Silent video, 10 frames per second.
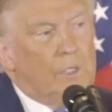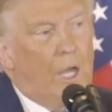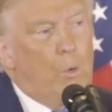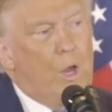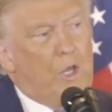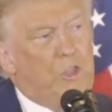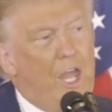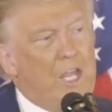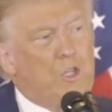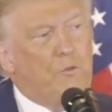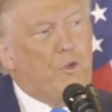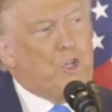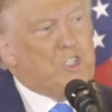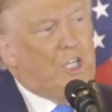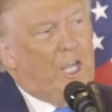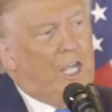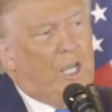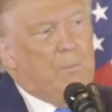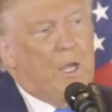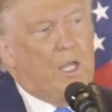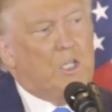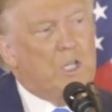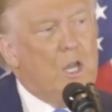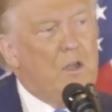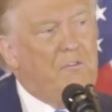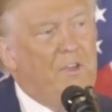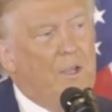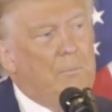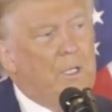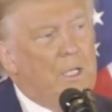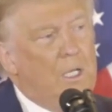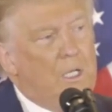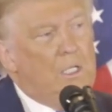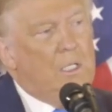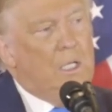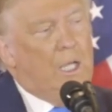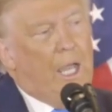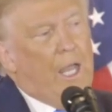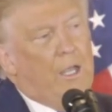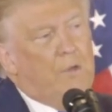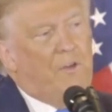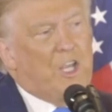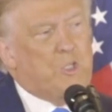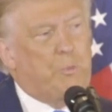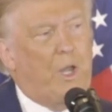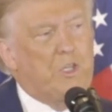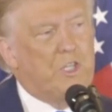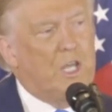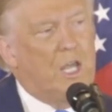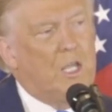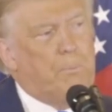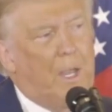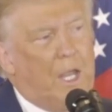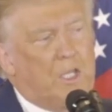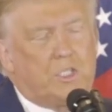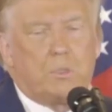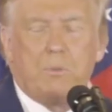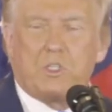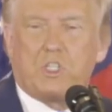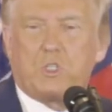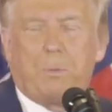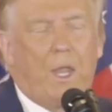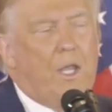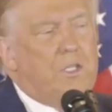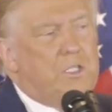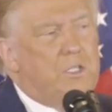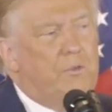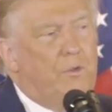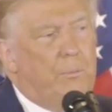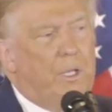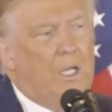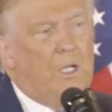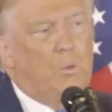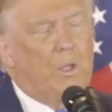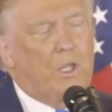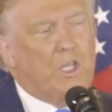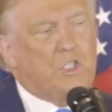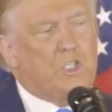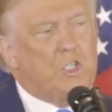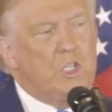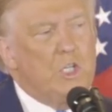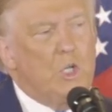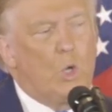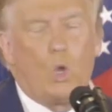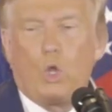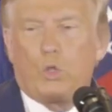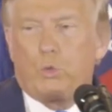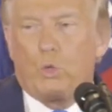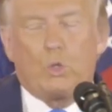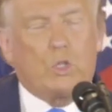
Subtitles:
I want to thank the First Lady, my entire family, and Vice President Pence, Mrs. Pence, for being with us all through